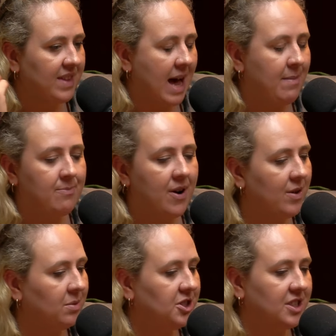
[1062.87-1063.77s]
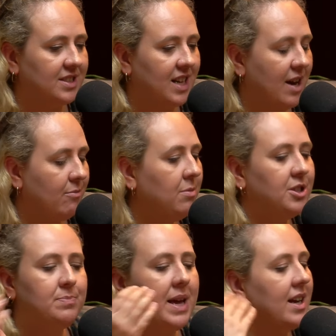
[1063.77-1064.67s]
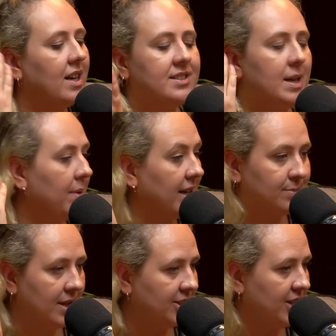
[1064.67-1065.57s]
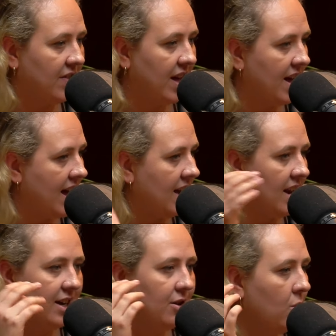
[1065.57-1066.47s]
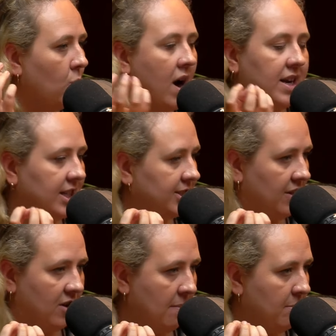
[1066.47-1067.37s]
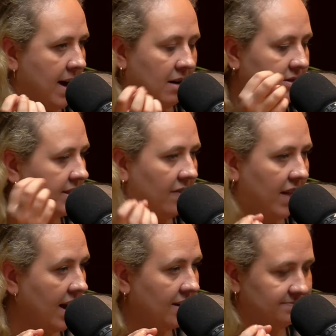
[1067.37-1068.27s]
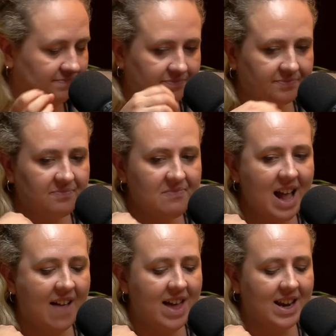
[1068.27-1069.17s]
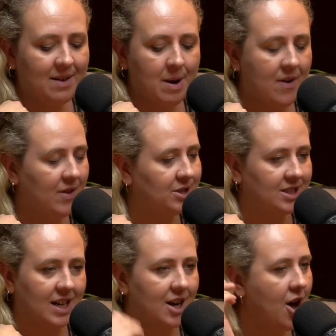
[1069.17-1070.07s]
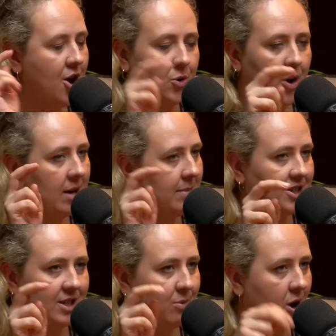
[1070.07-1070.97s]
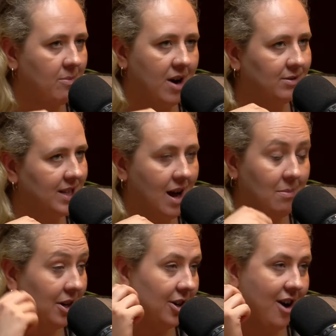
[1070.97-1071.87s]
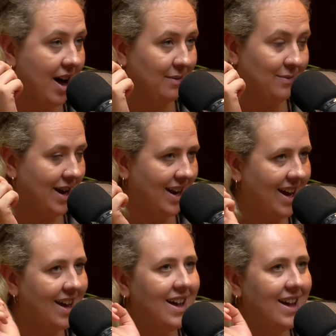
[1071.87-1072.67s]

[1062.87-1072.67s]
And my brother was just like, we were just being like siblings with each other and like winding each other up about something. And then my brother was just like annoying me to the point where I was like, I'm going to cry. I can feel it.